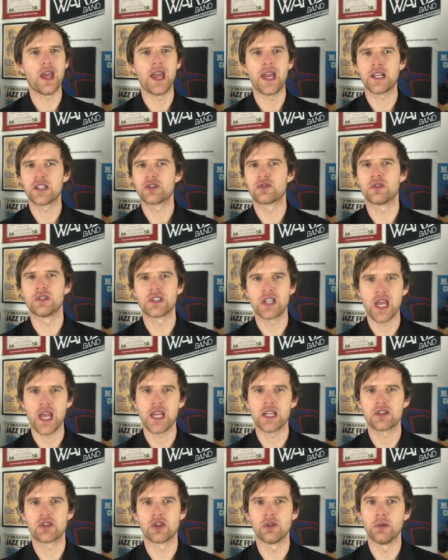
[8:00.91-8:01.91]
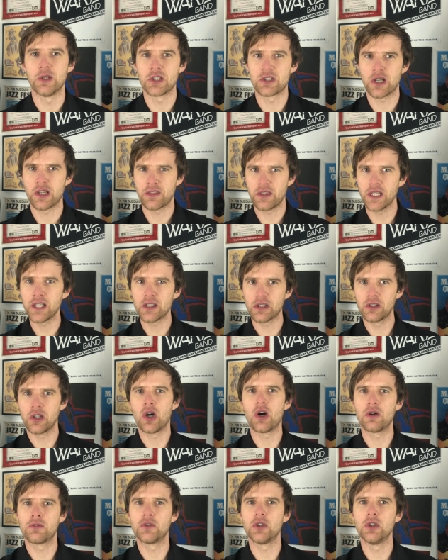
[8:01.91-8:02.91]
extra texture, which I think a
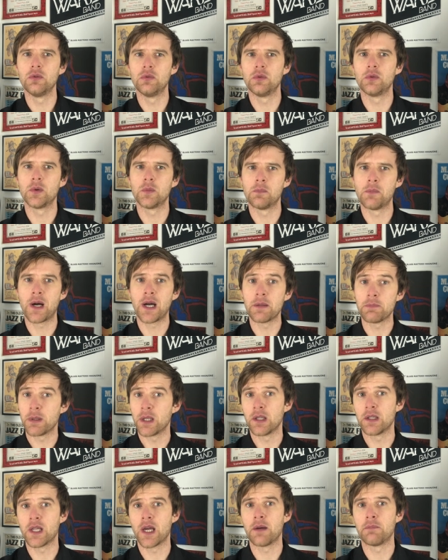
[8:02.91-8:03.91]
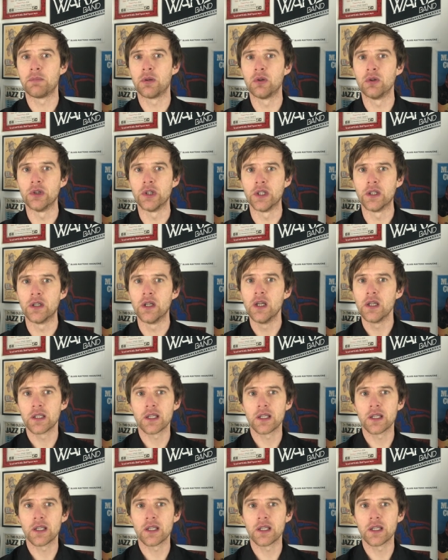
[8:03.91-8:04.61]
lot of you will, might be at that point.